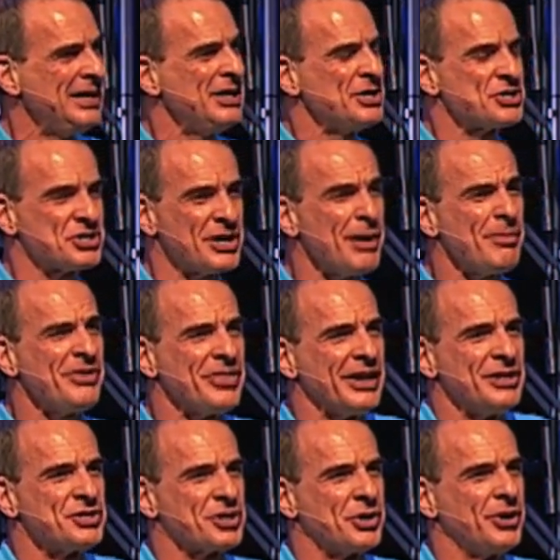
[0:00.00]
Some of
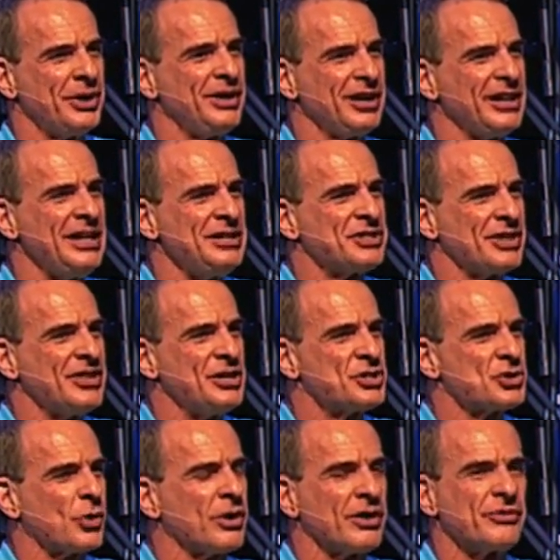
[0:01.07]
these could lead to these
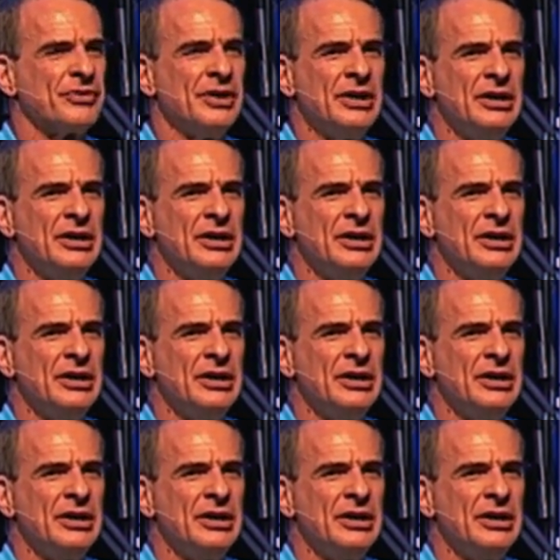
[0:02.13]
sort of